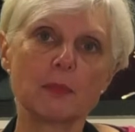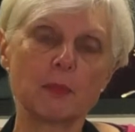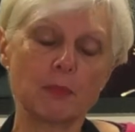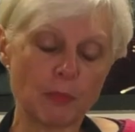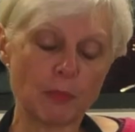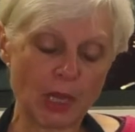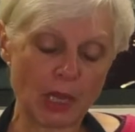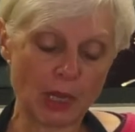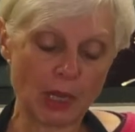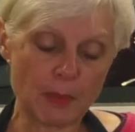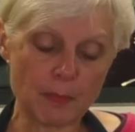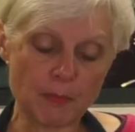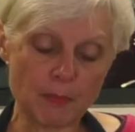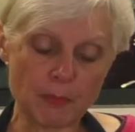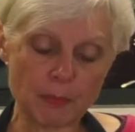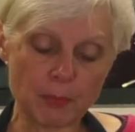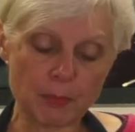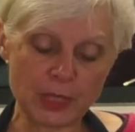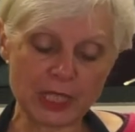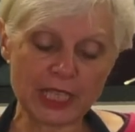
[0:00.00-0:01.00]

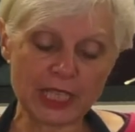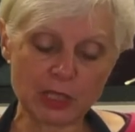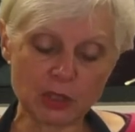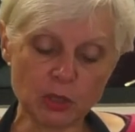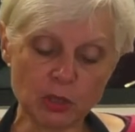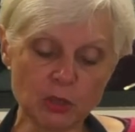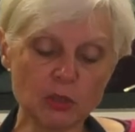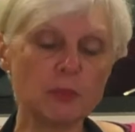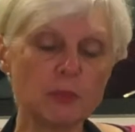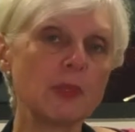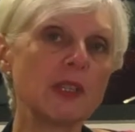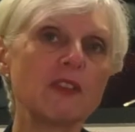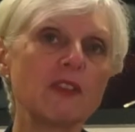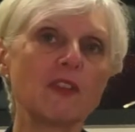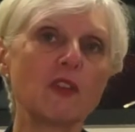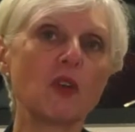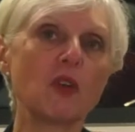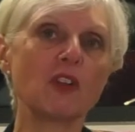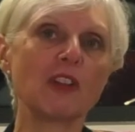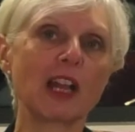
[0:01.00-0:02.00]
But it could be
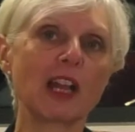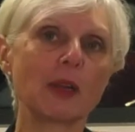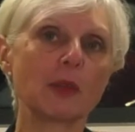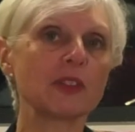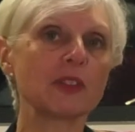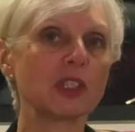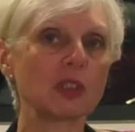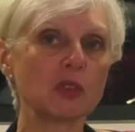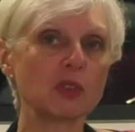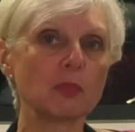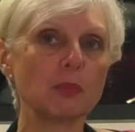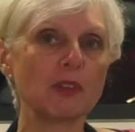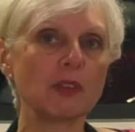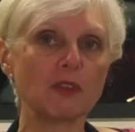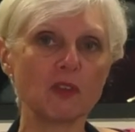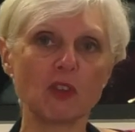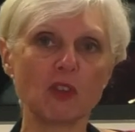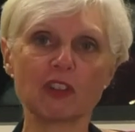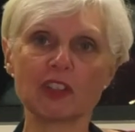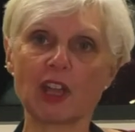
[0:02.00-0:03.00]
4 hours, it could be
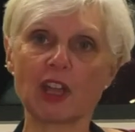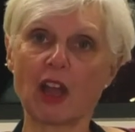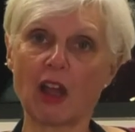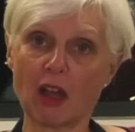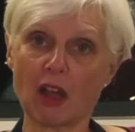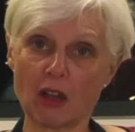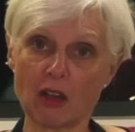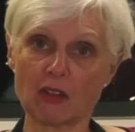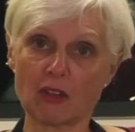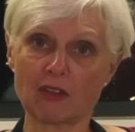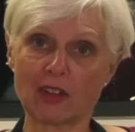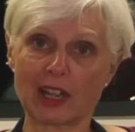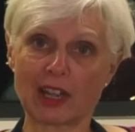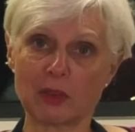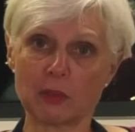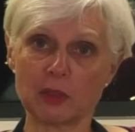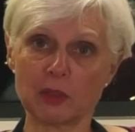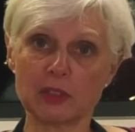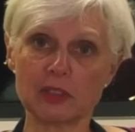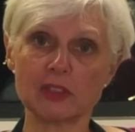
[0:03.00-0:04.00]
4.5
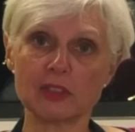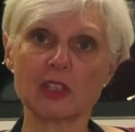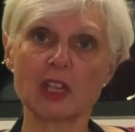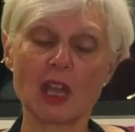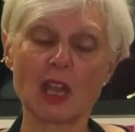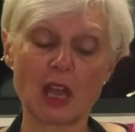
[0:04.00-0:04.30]
hours.